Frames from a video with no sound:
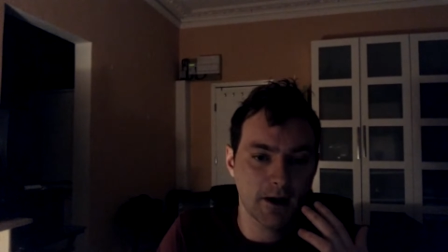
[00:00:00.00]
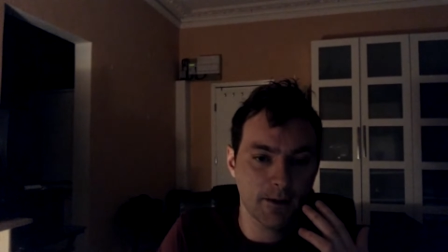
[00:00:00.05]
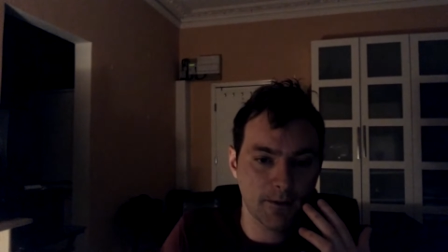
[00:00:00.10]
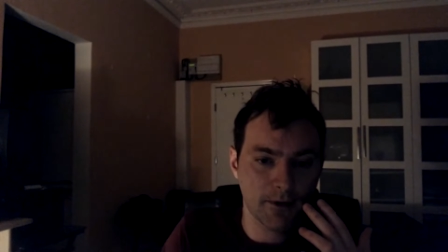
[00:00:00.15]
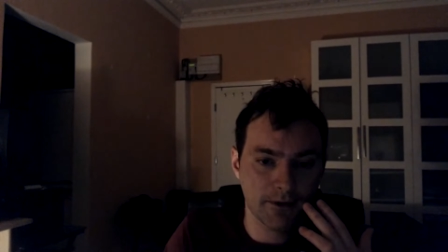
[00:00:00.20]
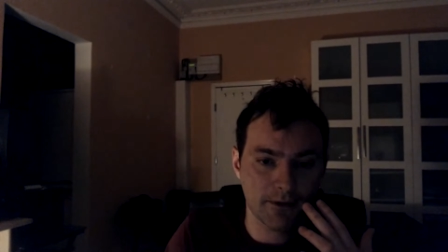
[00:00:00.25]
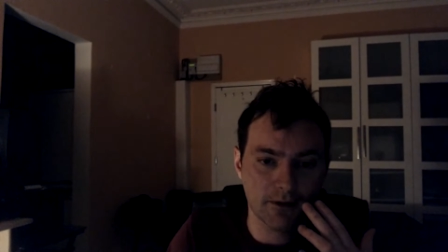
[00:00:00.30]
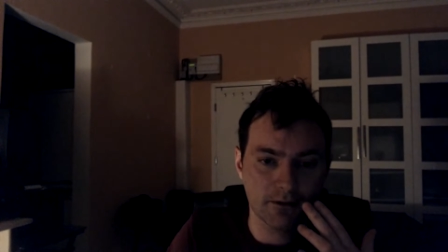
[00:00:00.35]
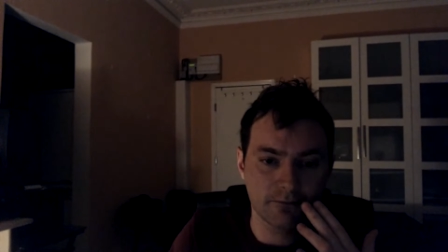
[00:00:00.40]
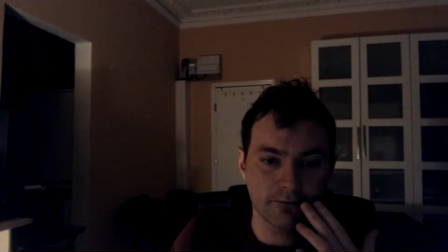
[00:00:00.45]
I
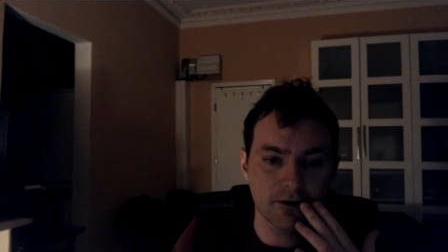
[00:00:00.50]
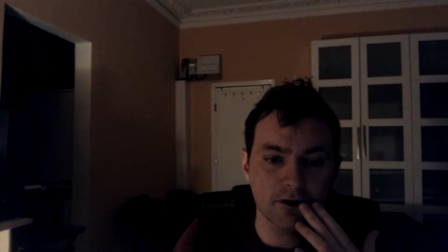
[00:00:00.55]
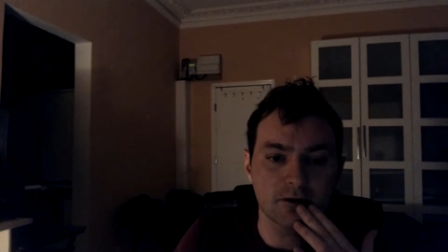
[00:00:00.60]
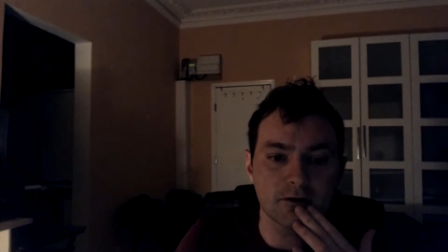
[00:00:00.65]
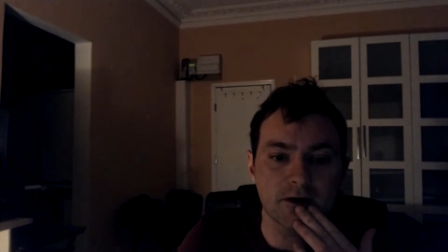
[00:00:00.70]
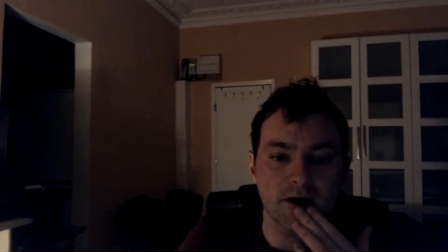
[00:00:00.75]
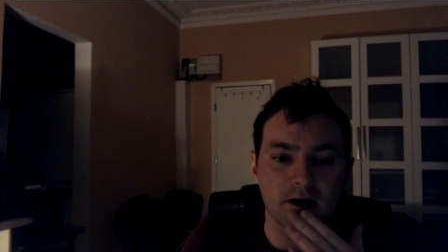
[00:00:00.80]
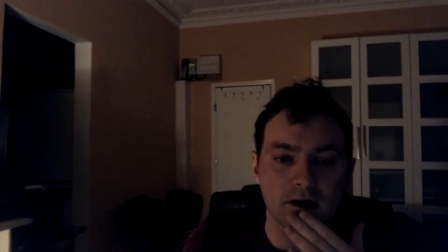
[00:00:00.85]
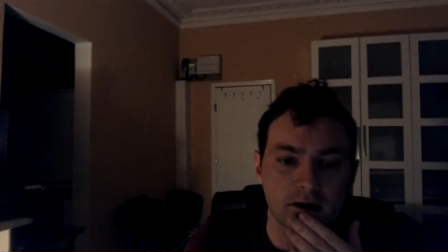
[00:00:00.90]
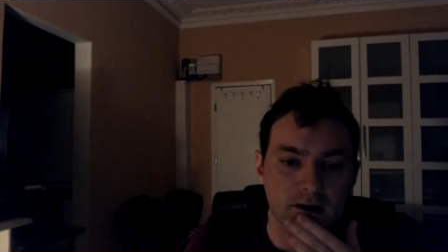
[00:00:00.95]
think
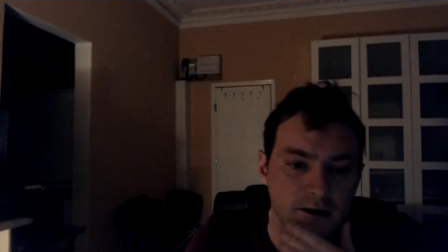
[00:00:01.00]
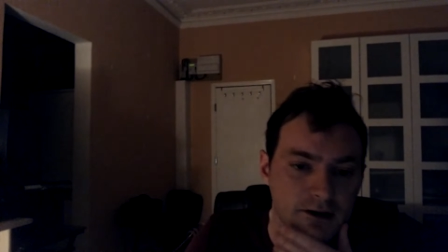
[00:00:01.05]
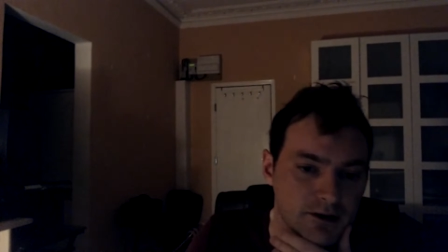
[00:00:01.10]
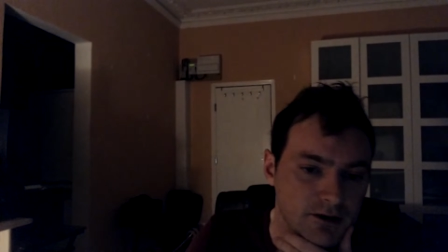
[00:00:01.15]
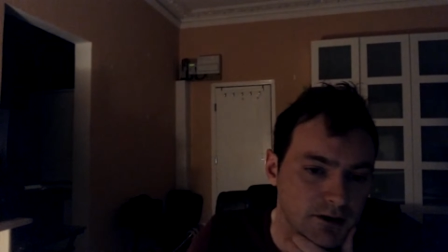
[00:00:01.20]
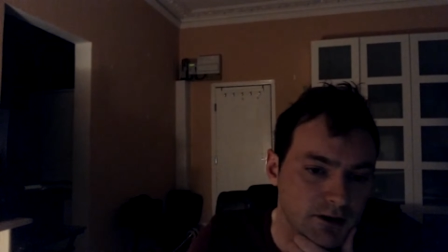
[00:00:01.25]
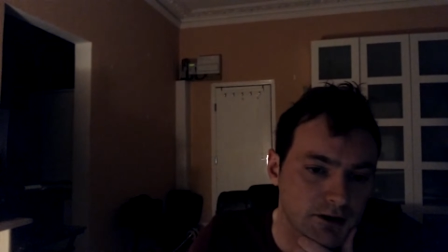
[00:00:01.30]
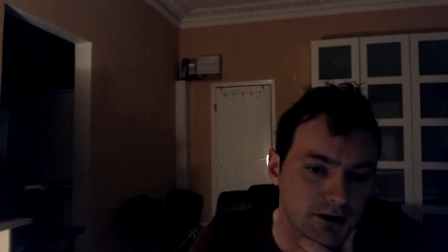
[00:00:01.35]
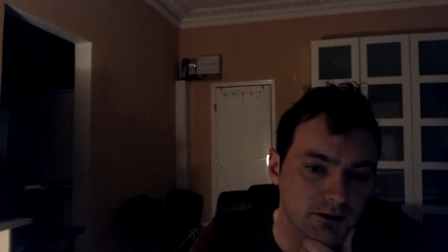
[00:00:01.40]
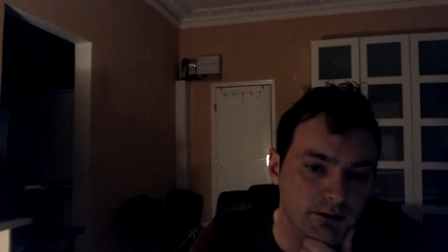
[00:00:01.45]
Villarreal is
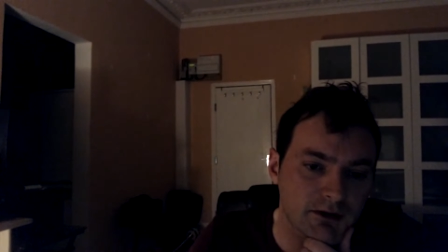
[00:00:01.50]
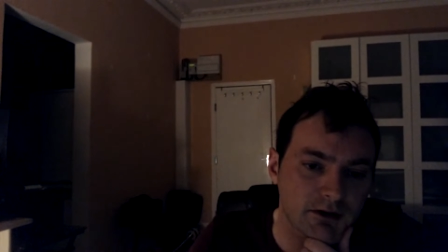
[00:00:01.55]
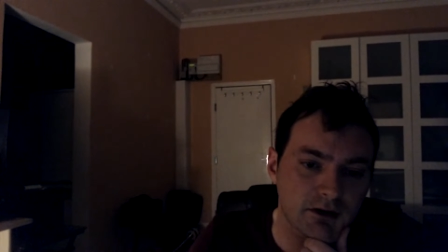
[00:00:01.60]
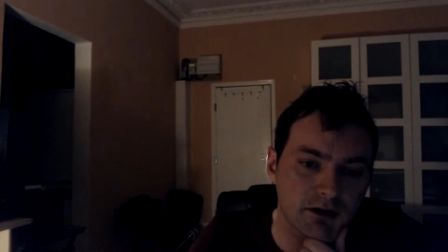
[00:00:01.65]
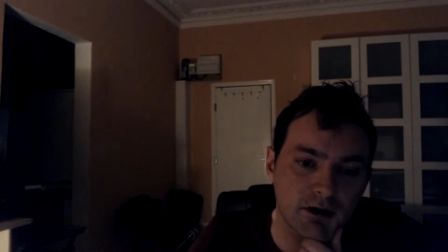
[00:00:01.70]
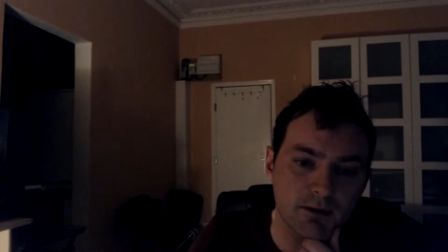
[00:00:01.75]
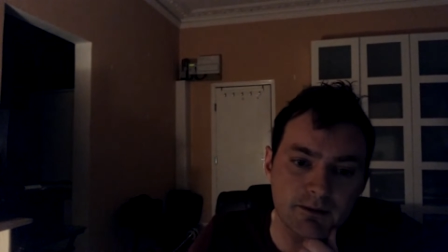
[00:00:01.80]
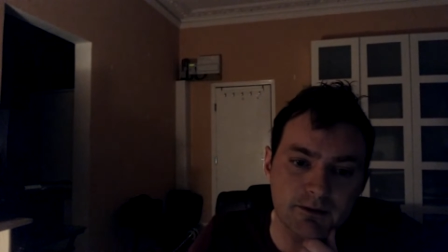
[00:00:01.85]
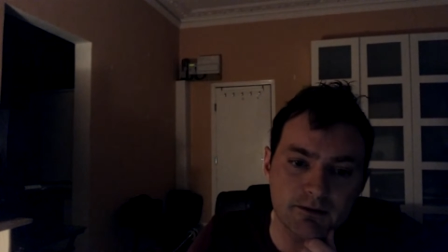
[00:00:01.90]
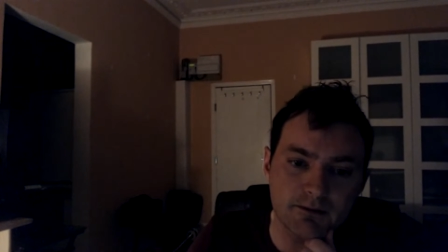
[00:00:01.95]
shutting up
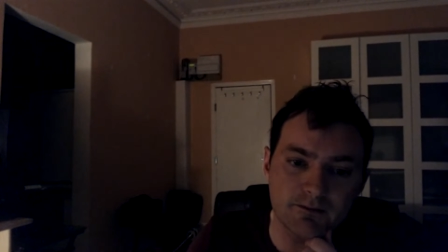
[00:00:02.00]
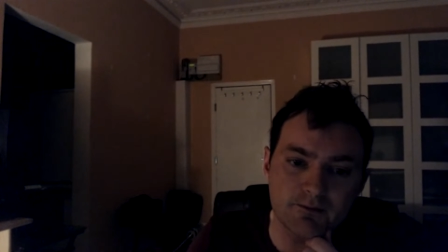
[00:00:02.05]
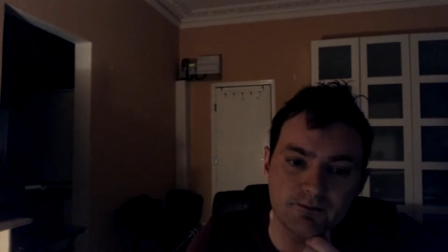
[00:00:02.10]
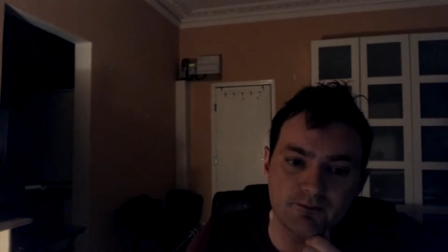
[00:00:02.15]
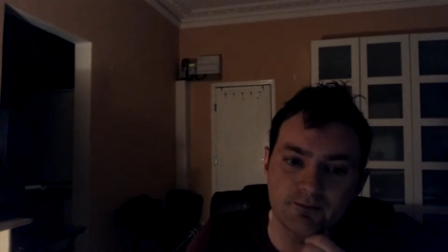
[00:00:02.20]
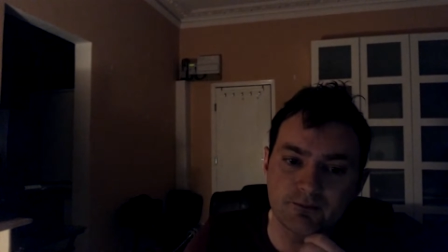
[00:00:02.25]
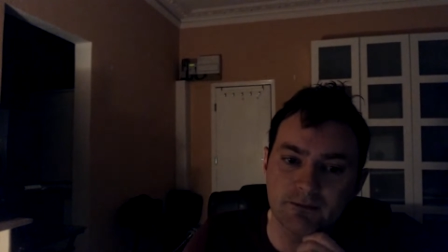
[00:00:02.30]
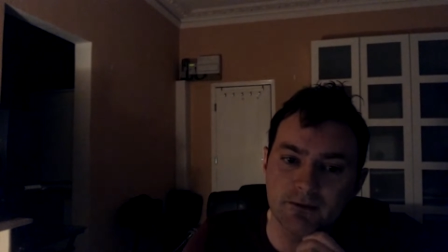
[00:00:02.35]
shop and